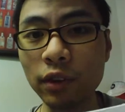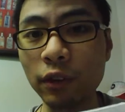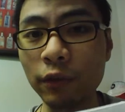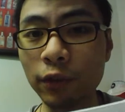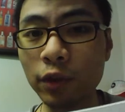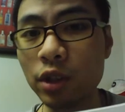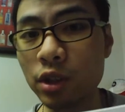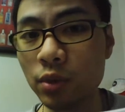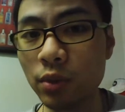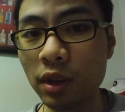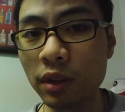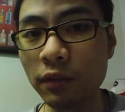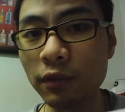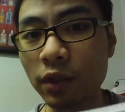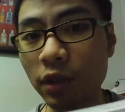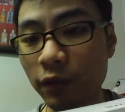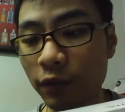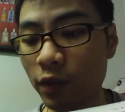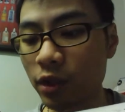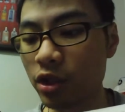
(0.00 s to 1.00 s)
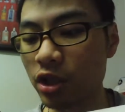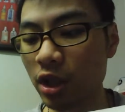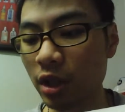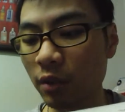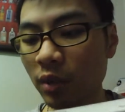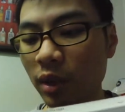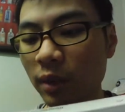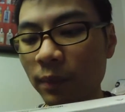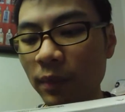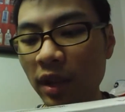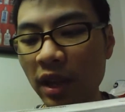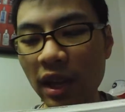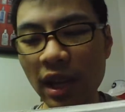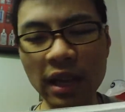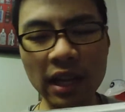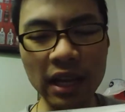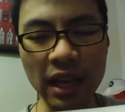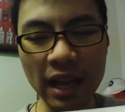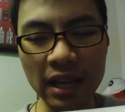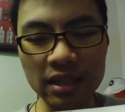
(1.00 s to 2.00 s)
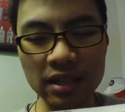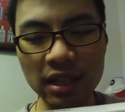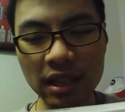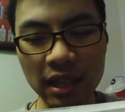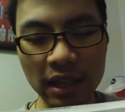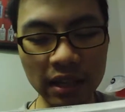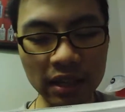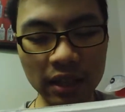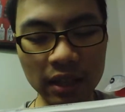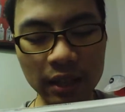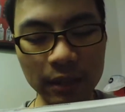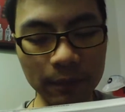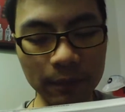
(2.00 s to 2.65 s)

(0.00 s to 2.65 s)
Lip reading: for the first gen one, and it has that